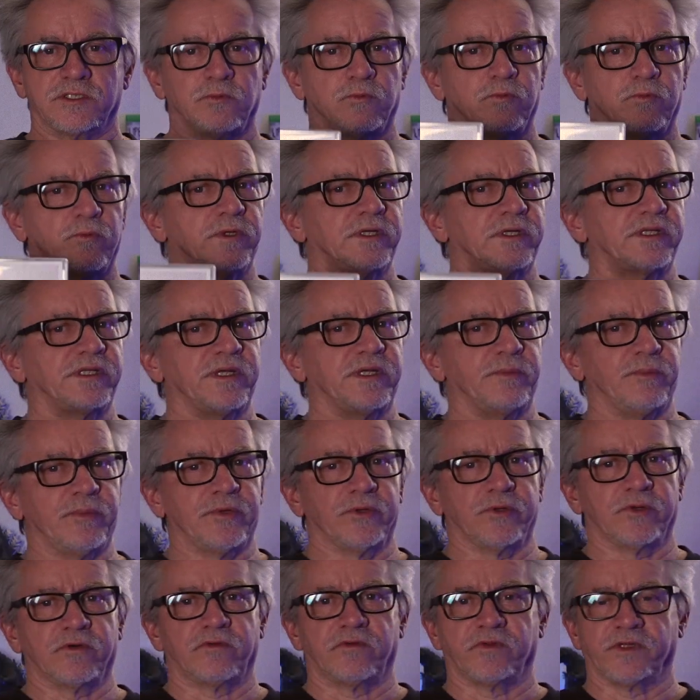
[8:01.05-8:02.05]
really
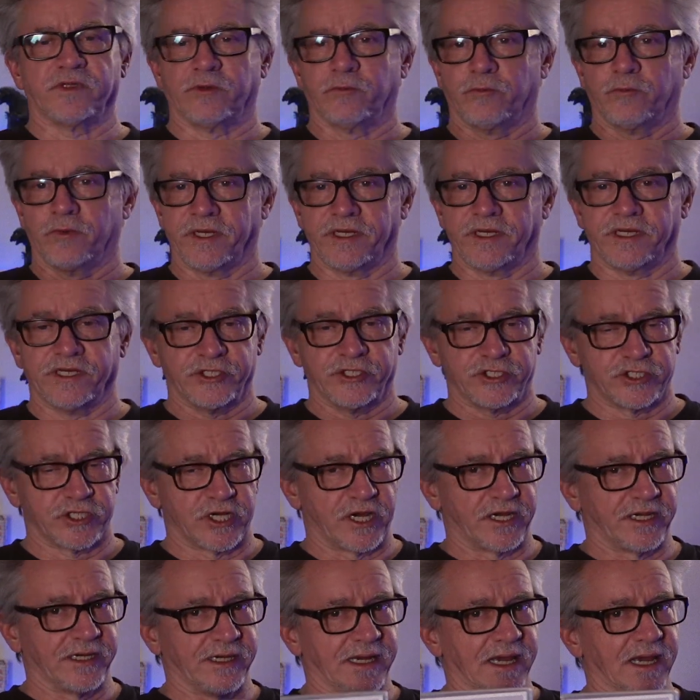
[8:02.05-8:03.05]
beautifully written and
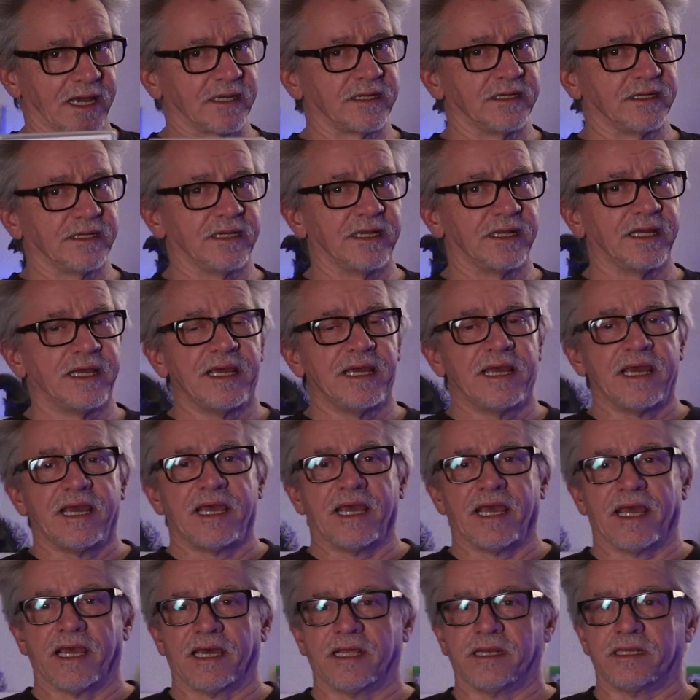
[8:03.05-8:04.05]
shot and acted.
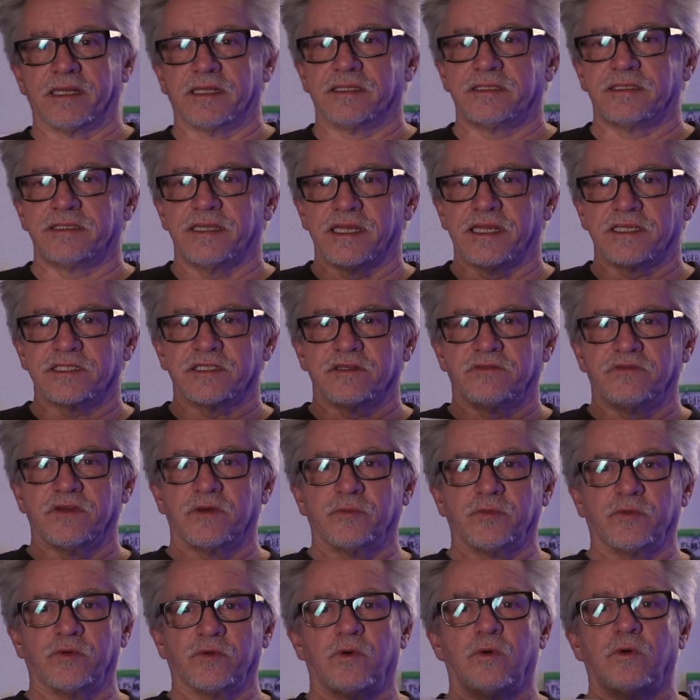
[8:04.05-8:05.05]
And it takes the
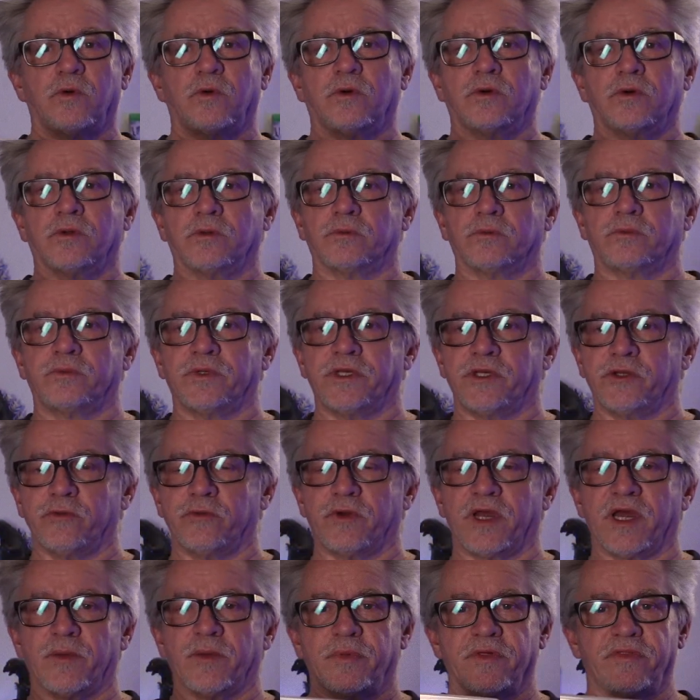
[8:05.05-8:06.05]
film to a whole new
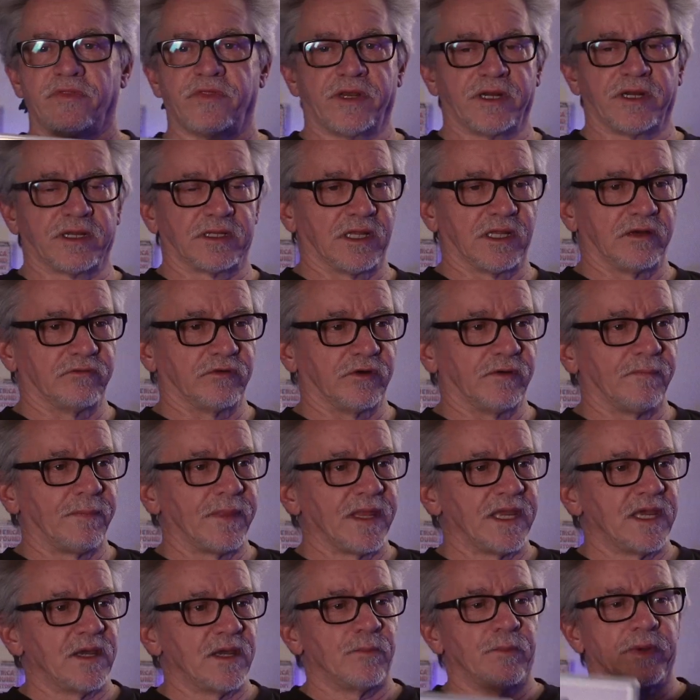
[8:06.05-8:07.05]
empathetic level.
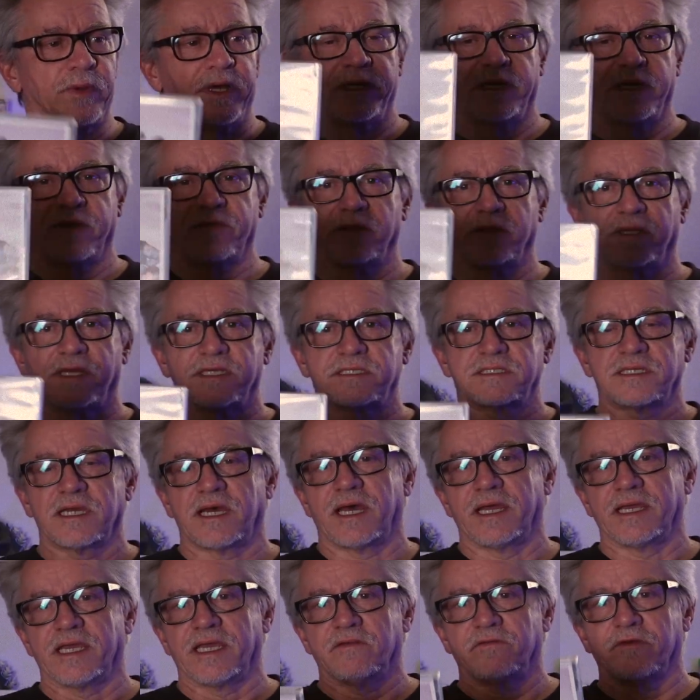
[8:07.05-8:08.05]
But nonetheless,
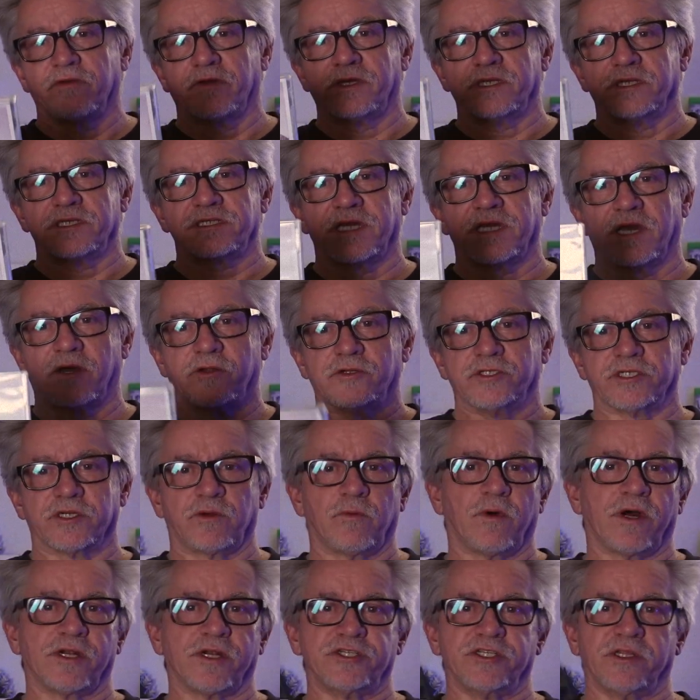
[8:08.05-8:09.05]
I get very nostalgic
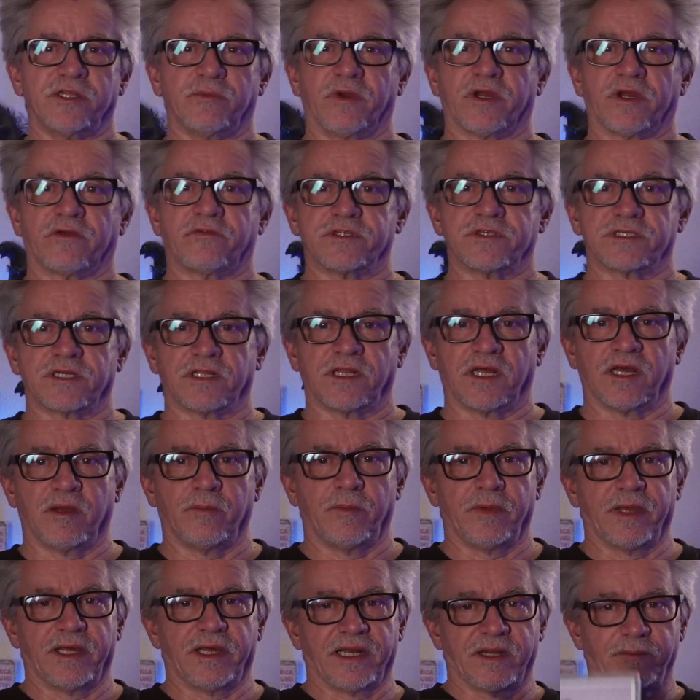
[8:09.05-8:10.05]
watching The Breakfast
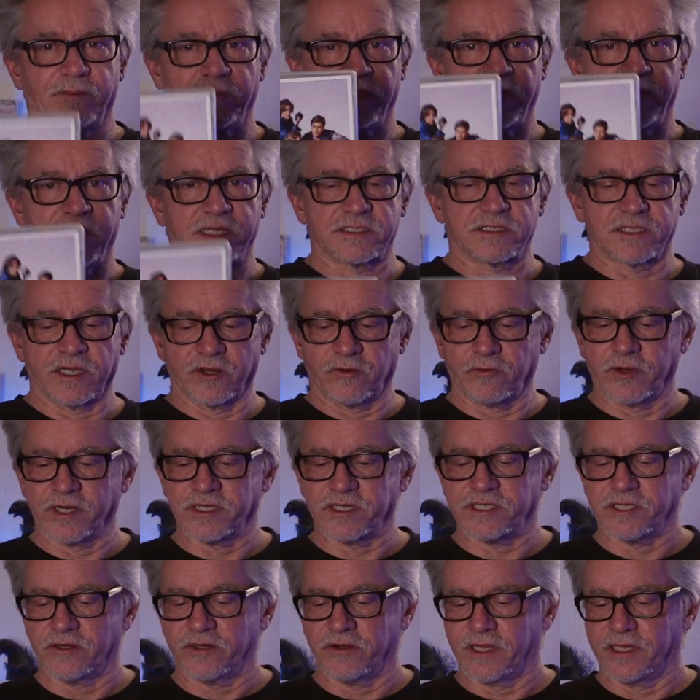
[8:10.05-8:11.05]
Club, and I'm glad it's on
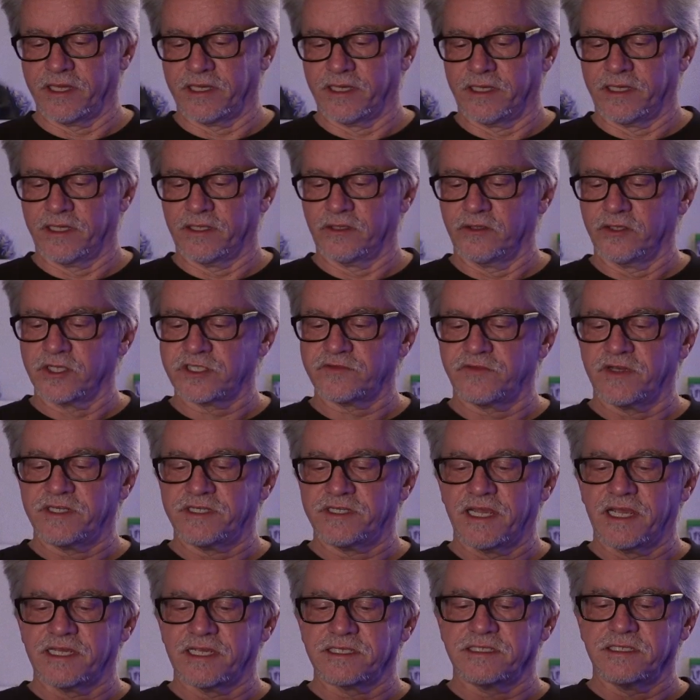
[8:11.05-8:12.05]
Criterion, and it looks
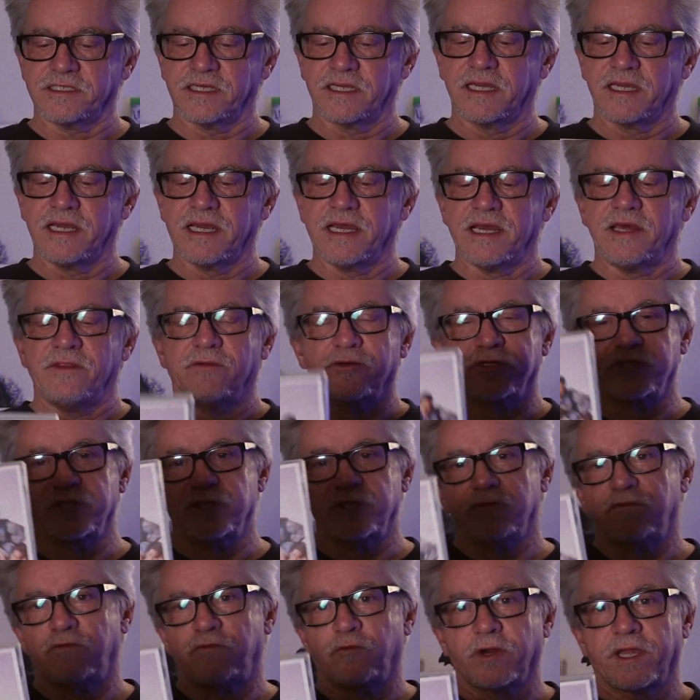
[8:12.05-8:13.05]
fantastic. There's a
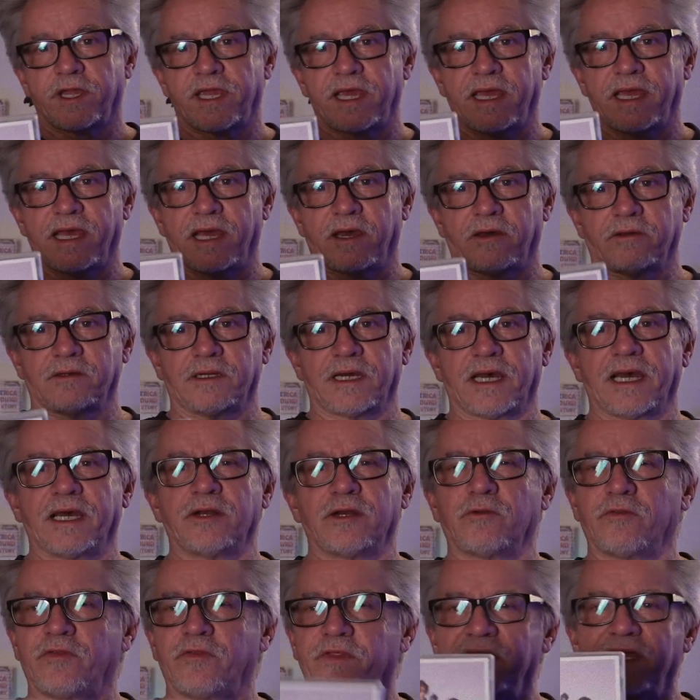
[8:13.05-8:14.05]
new 4K out. I
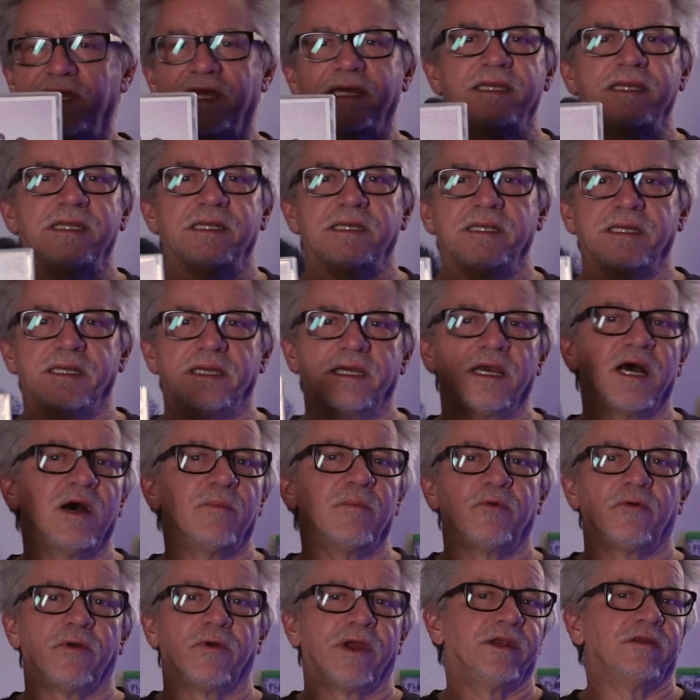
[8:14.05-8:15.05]
don't think I need to
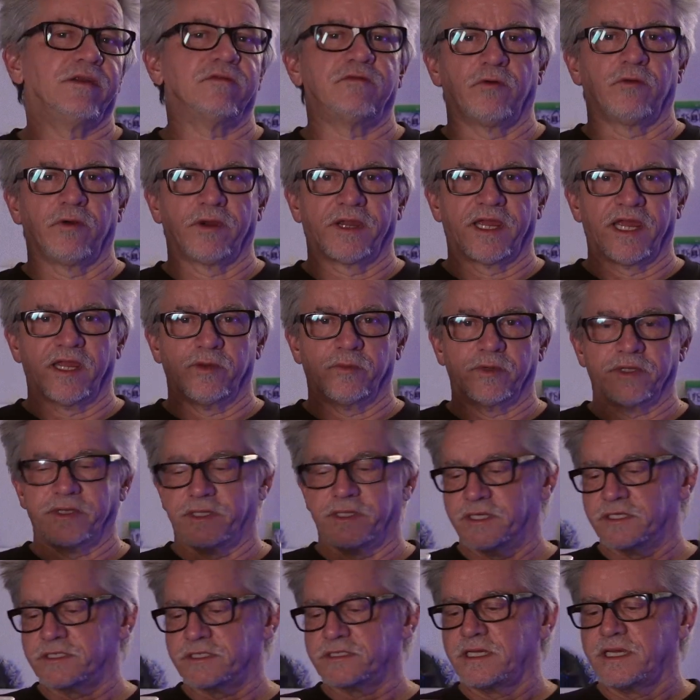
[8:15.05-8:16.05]
upgrade to 4K with
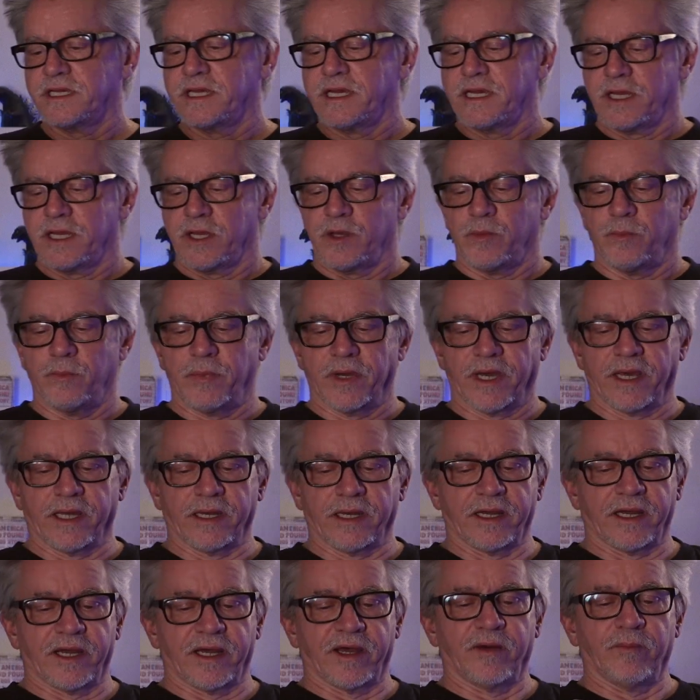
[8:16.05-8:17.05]
this,
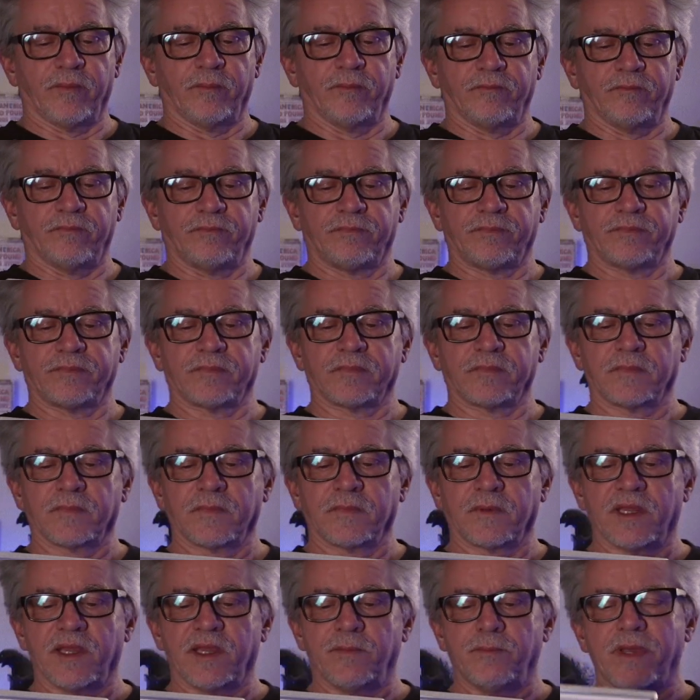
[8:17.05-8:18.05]
but
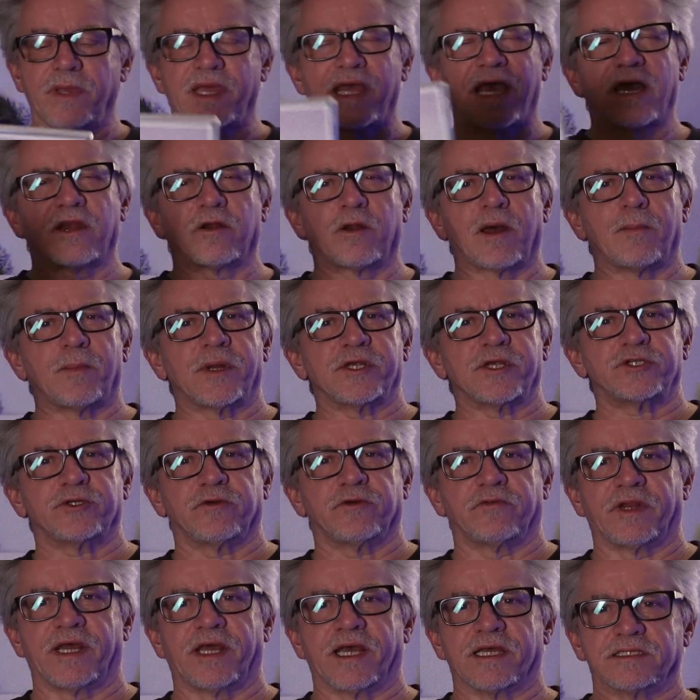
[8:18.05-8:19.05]
it may. I'm not sure
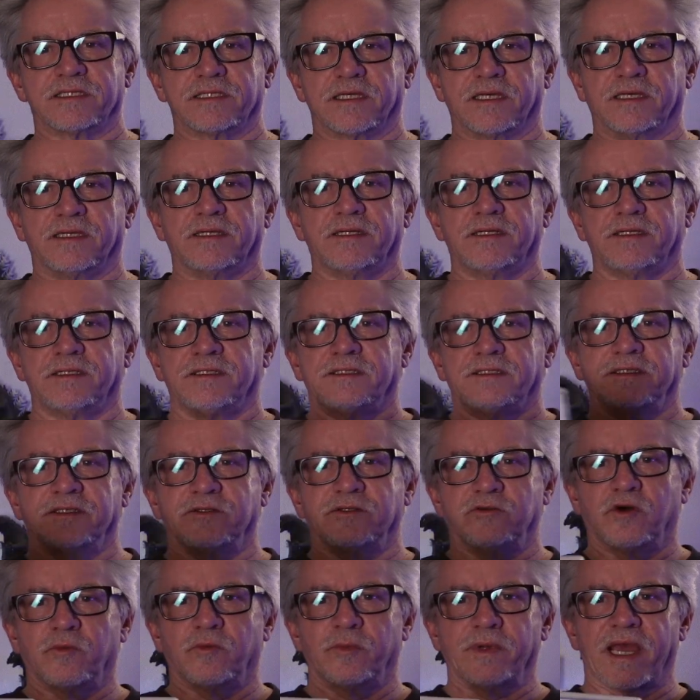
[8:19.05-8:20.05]
if it has a
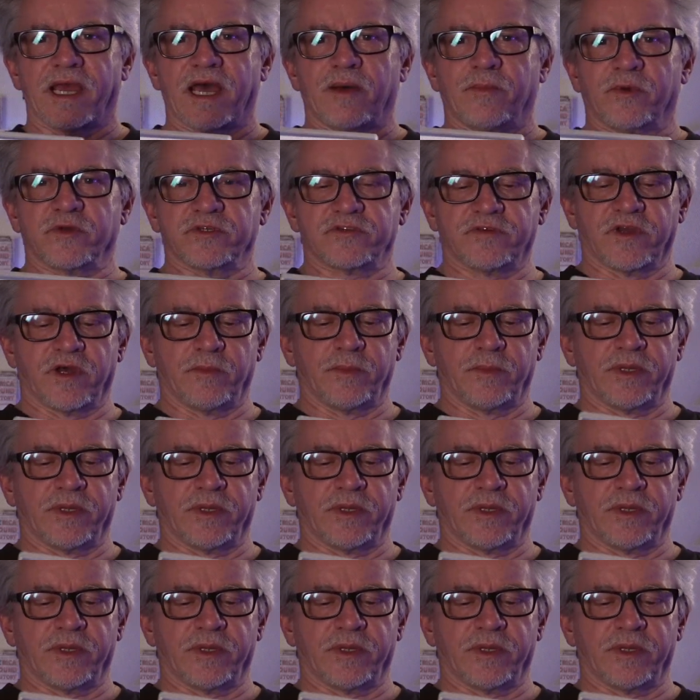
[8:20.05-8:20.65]
Dolby Atmos sound,